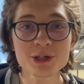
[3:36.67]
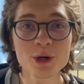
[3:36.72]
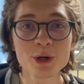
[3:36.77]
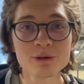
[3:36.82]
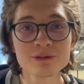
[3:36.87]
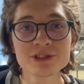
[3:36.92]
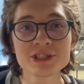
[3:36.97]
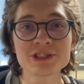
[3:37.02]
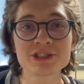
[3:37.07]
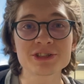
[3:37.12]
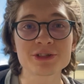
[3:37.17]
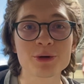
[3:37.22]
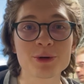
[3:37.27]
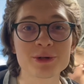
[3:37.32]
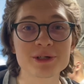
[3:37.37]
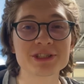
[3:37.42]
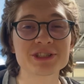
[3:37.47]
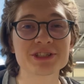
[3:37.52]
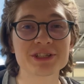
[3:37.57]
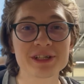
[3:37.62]
of the
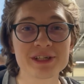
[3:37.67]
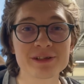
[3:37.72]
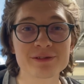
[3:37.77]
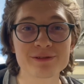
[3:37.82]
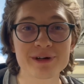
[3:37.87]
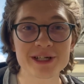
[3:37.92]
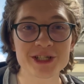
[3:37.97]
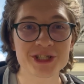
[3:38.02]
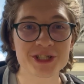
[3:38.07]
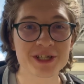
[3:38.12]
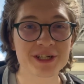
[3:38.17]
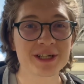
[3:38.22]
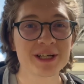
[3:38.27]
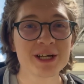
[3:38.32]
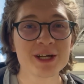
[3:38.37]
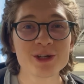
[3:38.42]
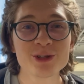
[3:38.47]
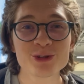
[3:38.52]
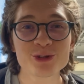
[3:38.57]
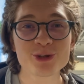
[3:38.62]
stores in Russia
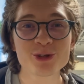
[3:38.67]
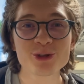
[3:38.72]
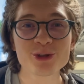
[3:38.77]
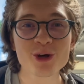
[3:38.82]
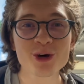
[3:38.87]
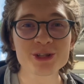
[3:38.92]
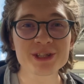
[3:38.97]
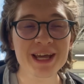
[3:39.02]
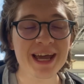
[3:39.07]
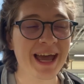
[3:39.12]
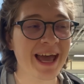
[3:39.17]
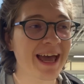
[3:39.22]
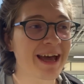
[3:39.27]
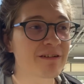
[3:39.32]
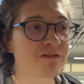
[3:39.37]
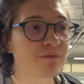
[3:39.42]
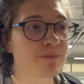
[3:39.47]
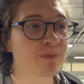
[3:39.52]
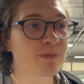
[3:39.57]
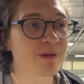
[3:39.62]
do not
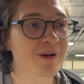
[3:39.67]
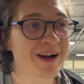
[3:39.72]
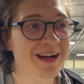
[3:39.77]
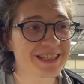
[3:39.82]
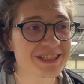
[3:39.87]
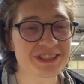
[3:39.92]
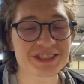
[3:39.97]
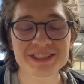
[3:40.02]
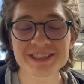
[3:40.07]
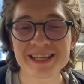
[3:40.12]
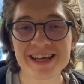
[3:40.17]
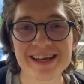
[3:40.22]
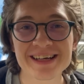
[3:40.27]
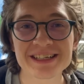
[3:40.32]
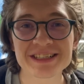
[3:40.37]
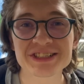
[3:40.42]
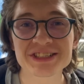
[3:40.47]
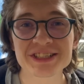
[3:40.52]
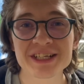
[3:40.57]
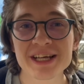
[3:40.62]
have price
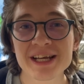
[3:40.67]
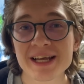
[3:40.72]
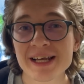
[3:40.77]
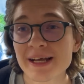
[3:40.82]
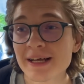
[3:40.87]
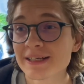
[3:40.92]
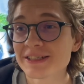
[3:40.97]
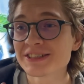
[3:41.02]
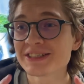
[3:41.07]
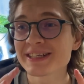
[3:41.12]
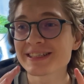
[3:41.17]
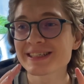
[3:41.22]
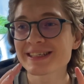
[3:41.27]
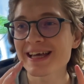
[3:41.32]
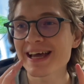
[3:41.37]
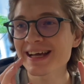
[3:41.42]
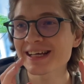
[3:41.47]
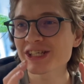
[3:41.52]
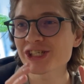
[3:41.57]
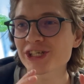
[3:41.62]
tags that
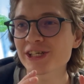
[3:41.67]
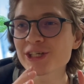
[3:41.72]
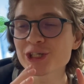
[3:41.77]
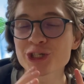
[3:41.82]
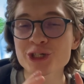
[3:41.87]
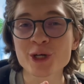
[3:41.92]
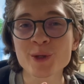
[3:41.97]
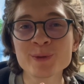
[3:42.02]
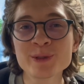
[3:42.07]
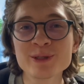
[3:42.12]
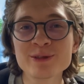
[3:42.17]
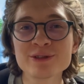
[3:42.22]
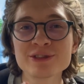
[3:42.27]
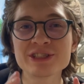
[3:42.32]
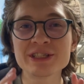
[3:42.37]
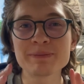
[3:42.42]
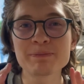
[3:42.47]
actually show you the